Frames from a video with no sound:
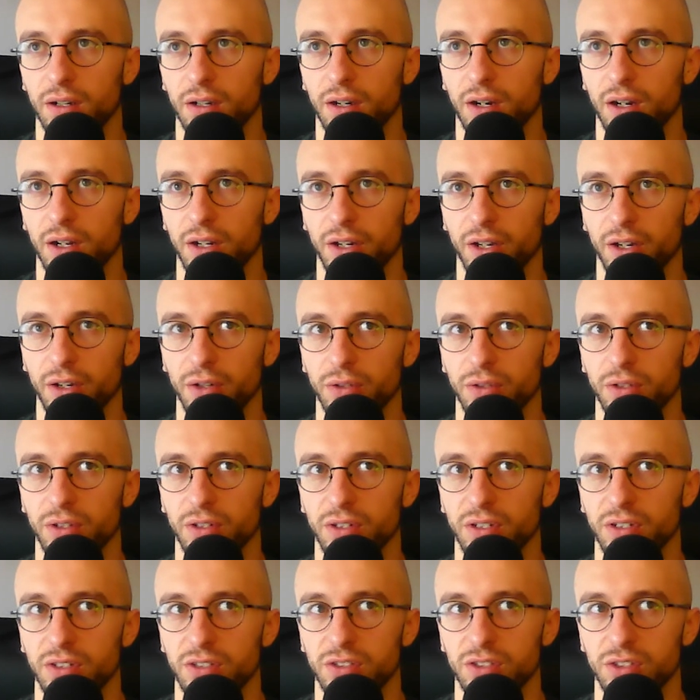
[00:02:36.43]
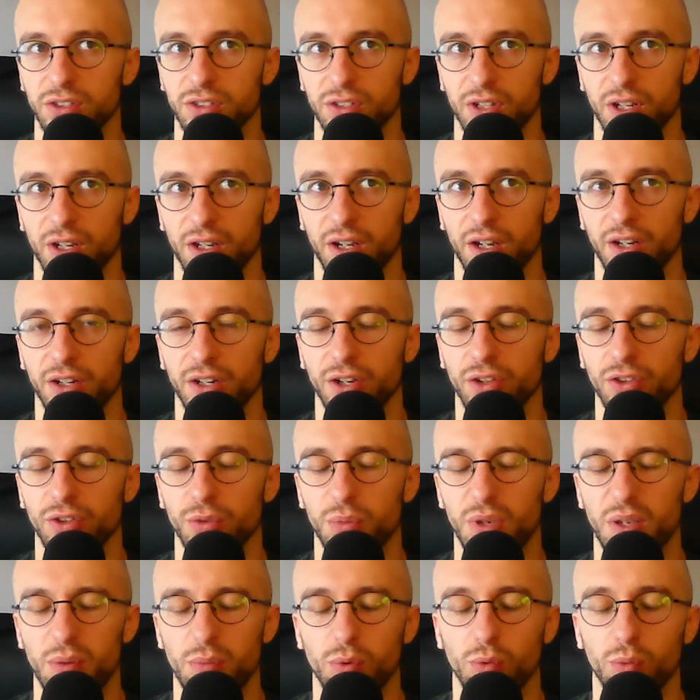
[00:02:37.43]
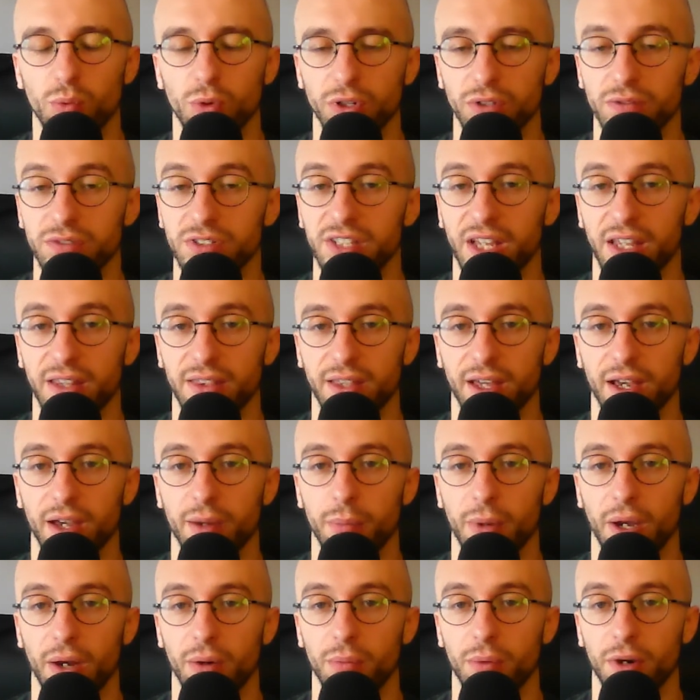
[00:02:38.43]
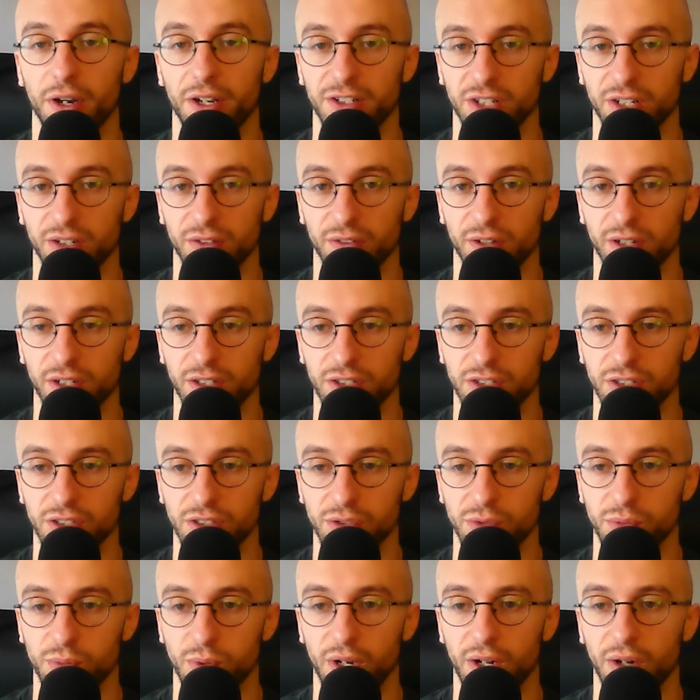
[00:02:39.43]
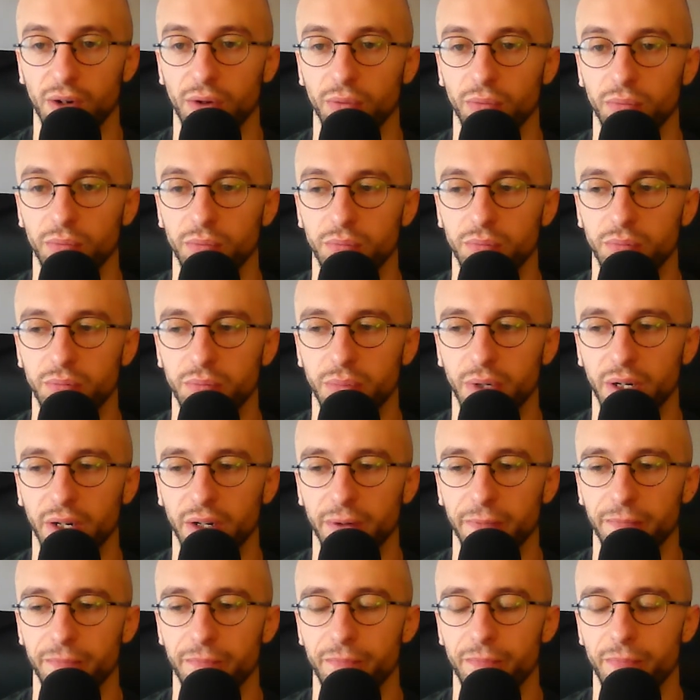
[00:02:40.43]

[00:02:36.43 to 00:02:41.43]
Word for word: I know that there's just like I know that people would have said that about my generation as well, but